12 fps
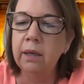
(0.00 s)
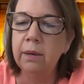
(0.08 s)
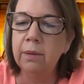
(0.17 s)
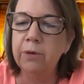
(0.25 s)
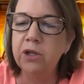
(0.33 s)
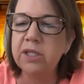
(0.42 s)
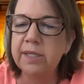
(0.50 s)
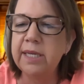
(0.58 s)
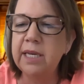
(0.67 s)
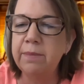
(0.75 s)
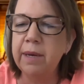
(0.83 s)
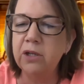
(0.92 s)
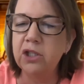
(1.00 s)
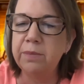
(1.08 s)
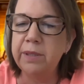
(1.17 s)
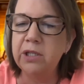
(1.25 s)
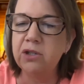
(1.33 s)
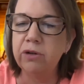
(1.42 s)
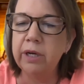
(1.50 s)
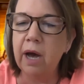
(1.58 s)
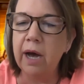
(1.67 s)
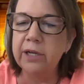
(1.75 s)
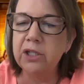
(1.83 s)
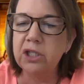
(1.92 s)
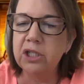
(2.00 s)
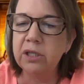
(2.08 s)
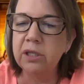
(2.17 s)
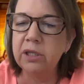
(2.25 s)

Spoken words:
Emergency email should be triaged.